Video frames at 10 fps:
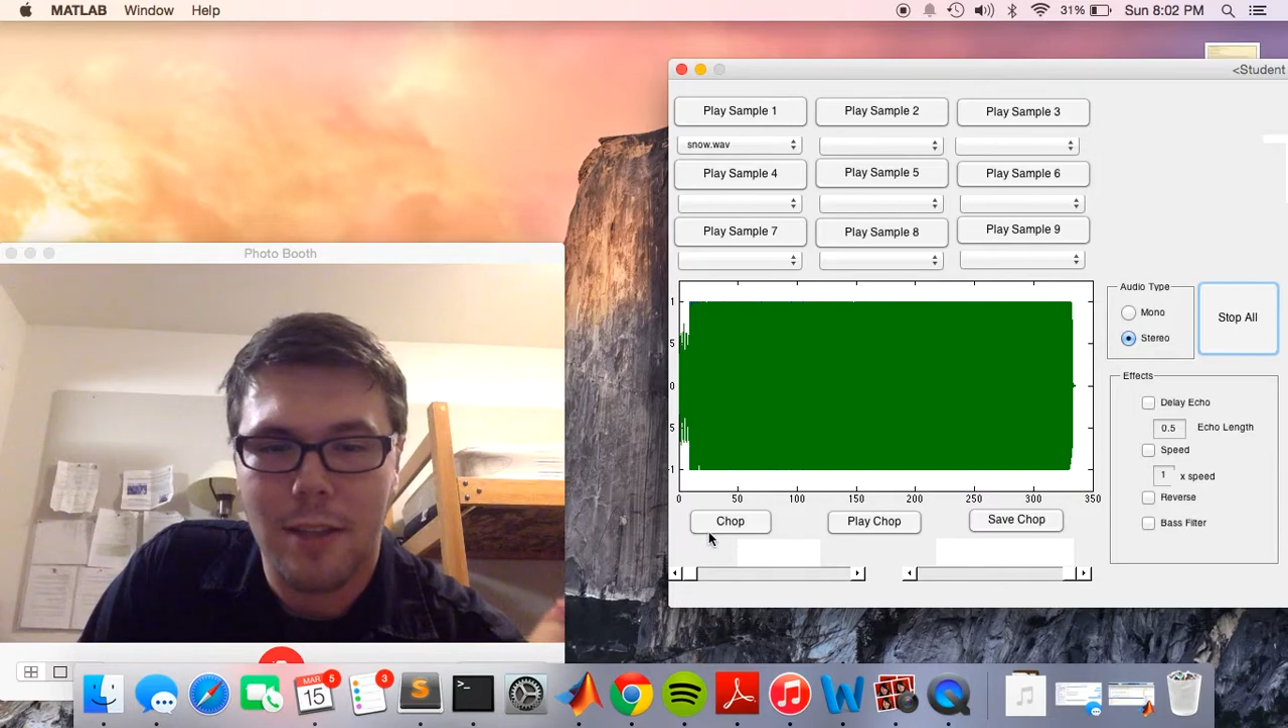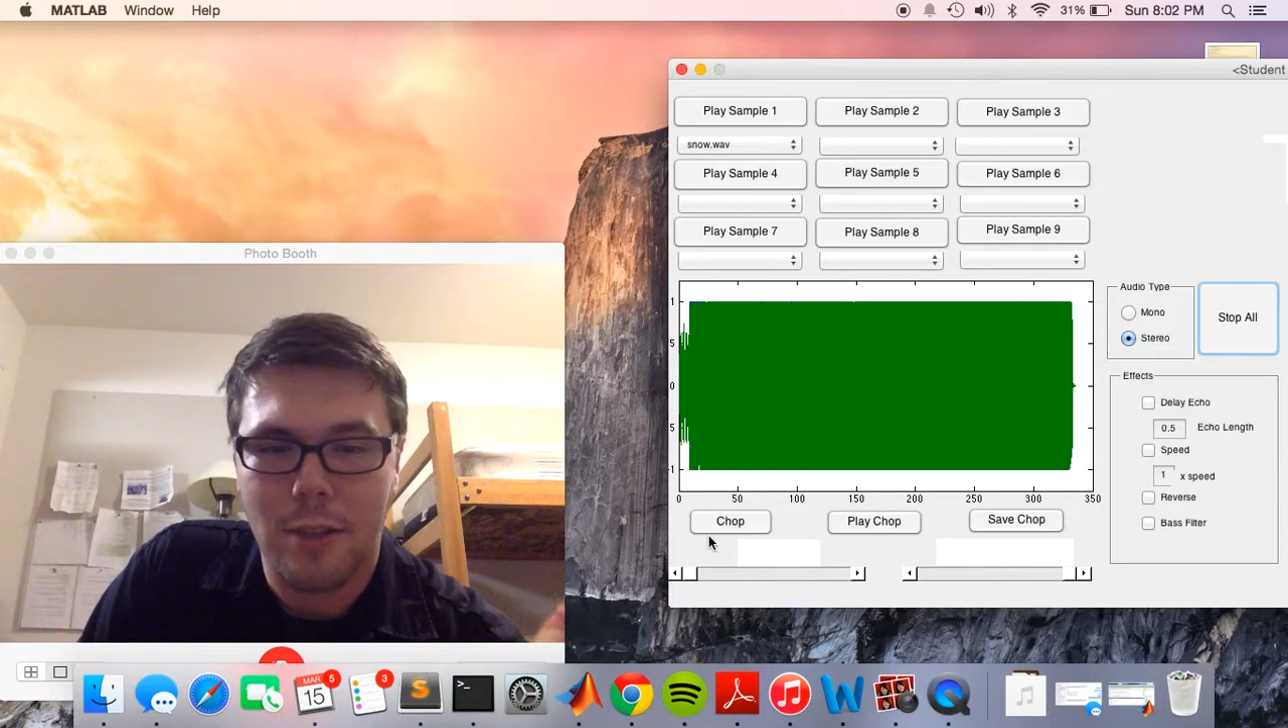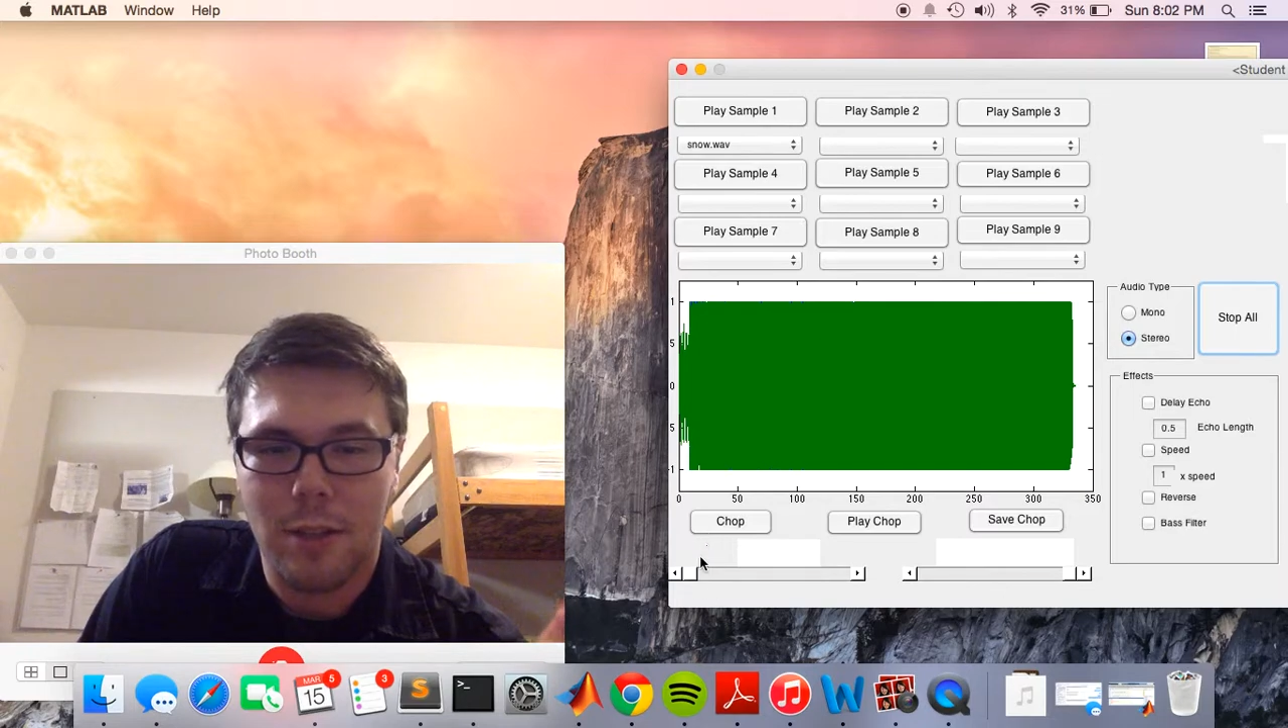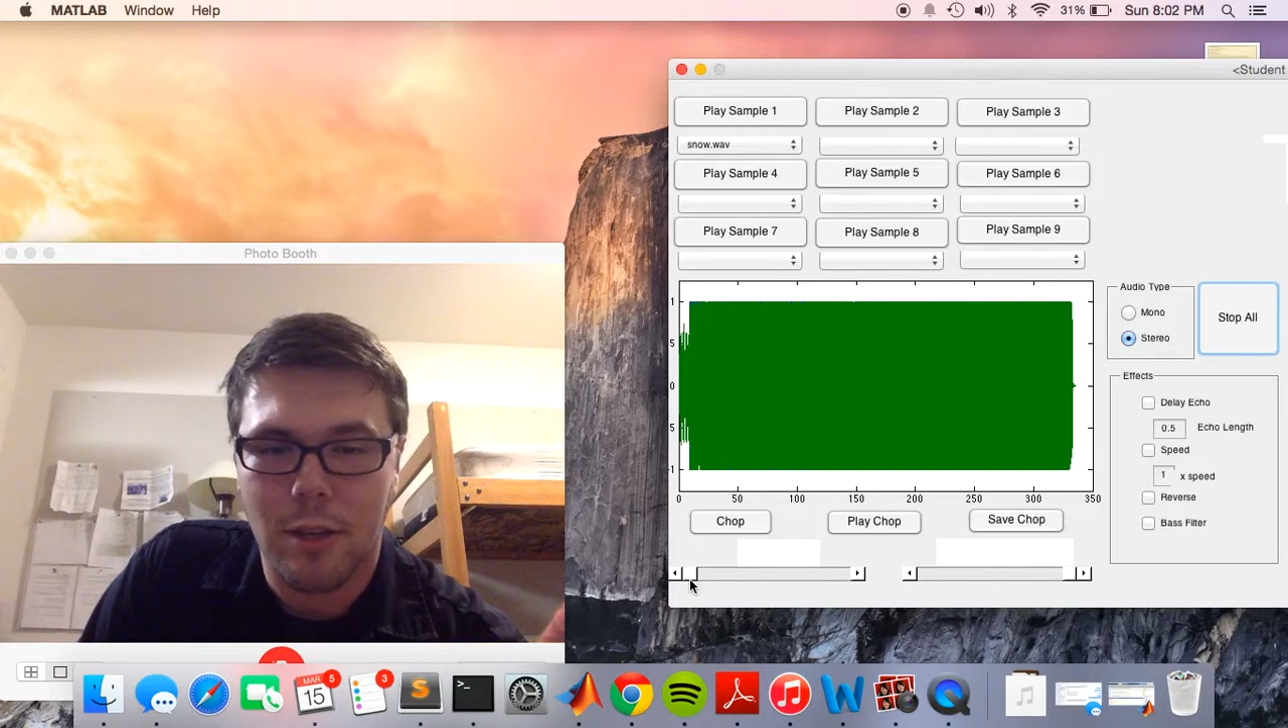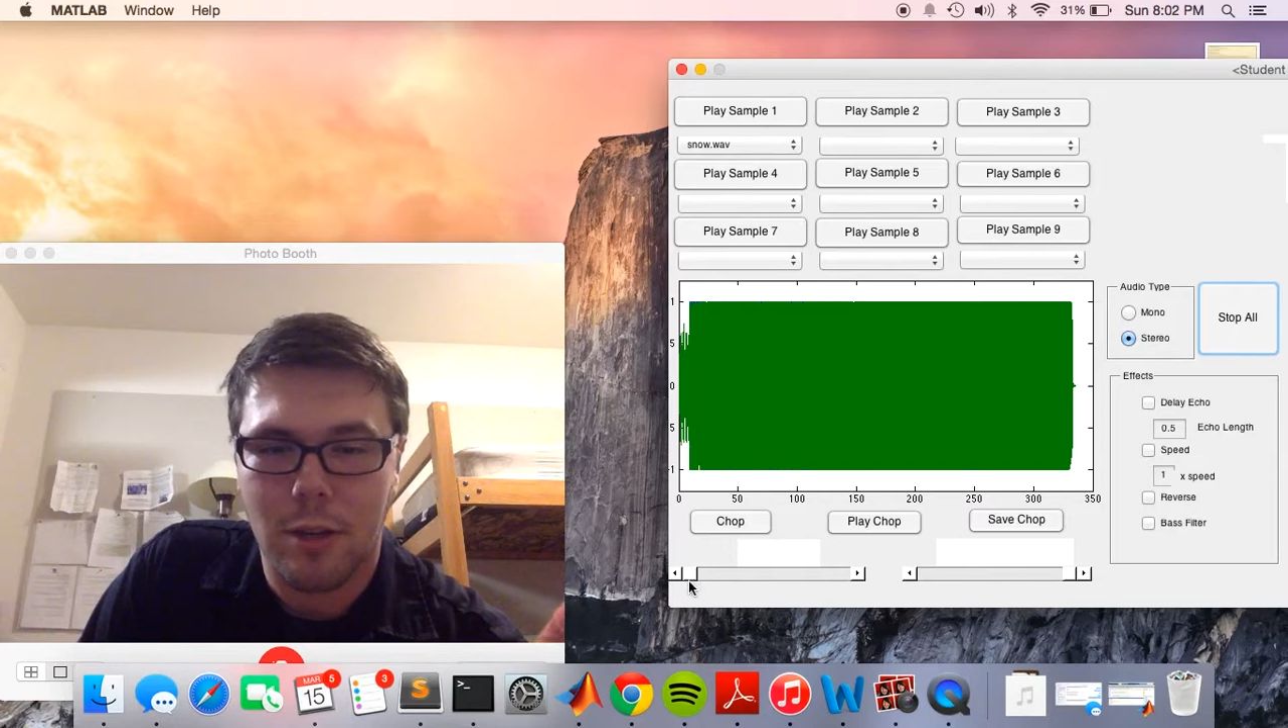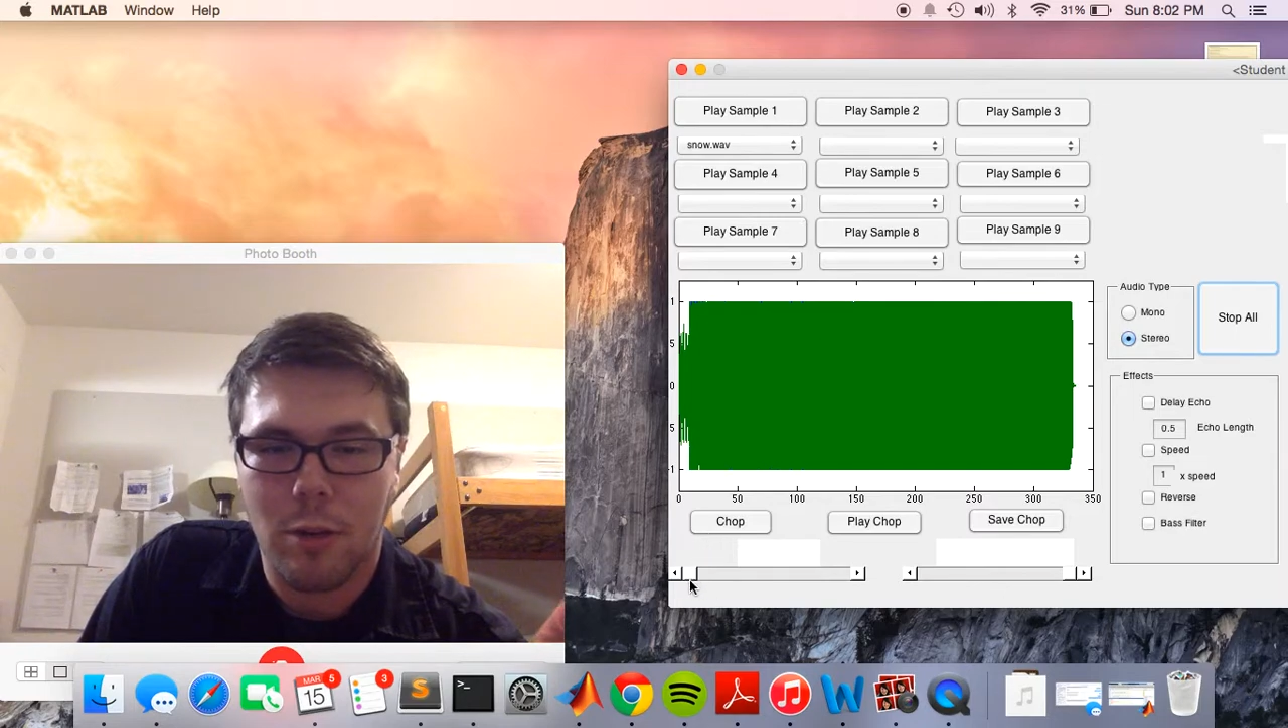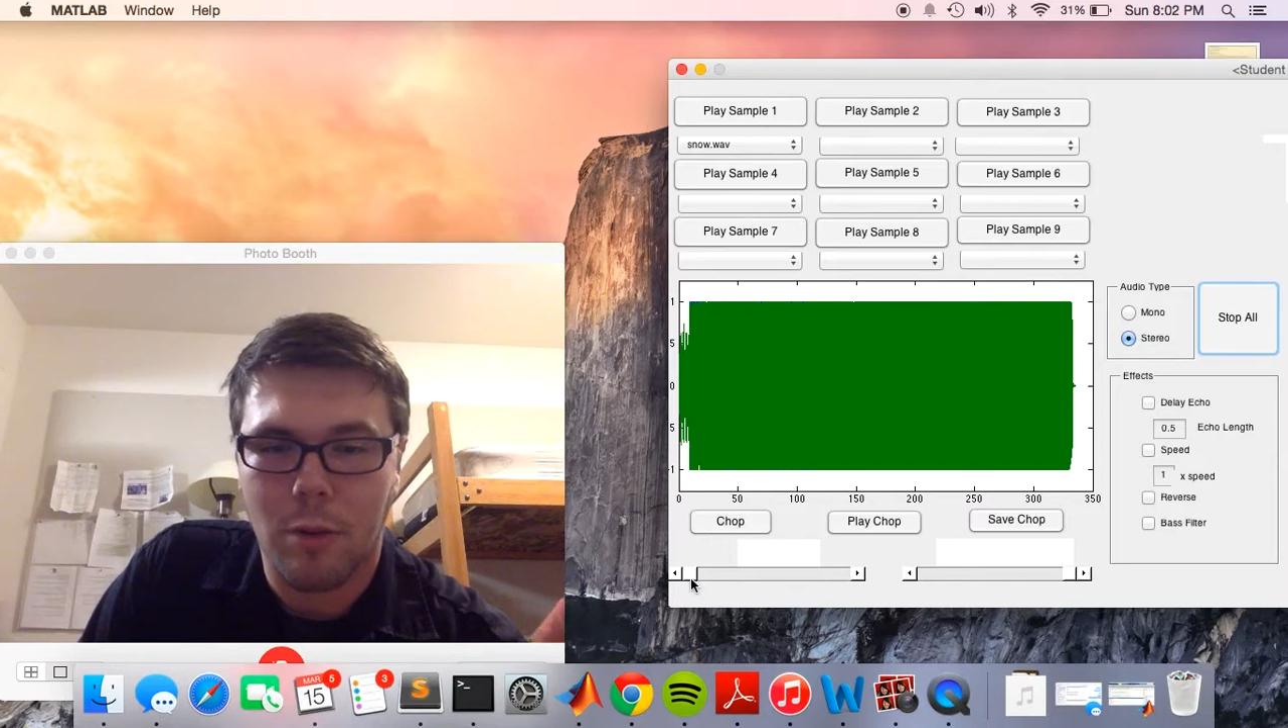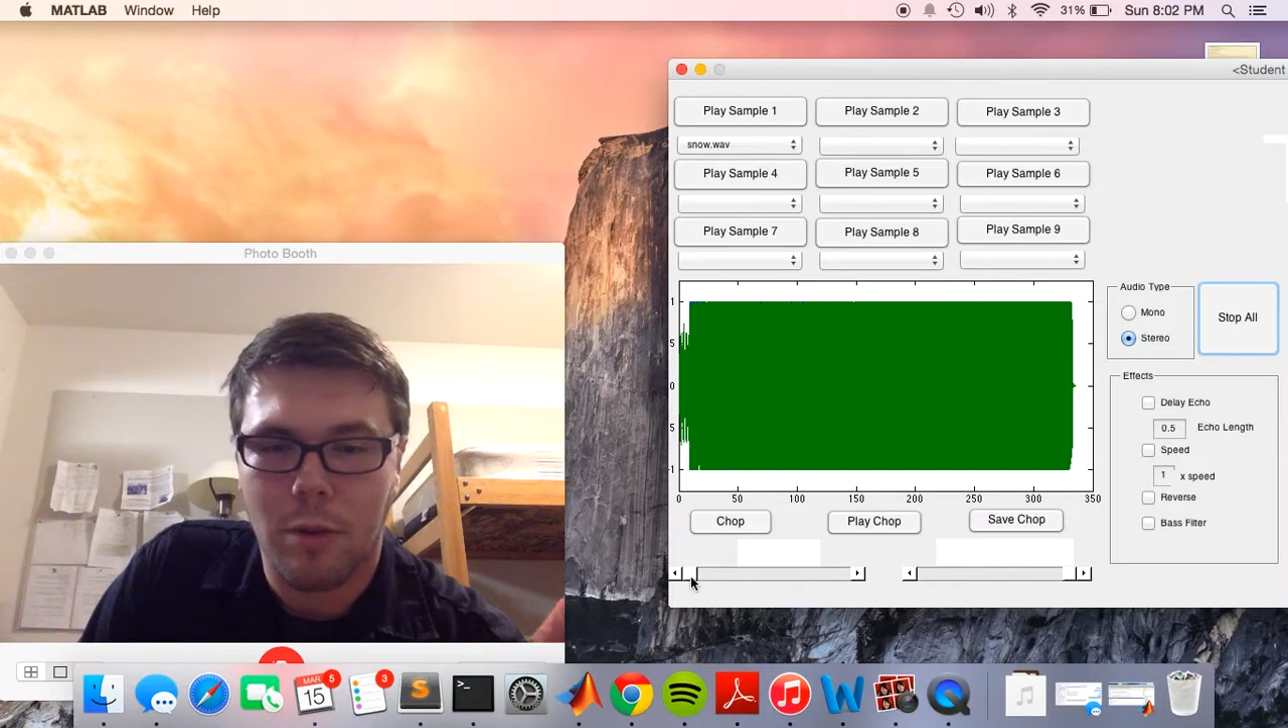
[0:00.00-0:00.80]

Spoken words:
incorporated with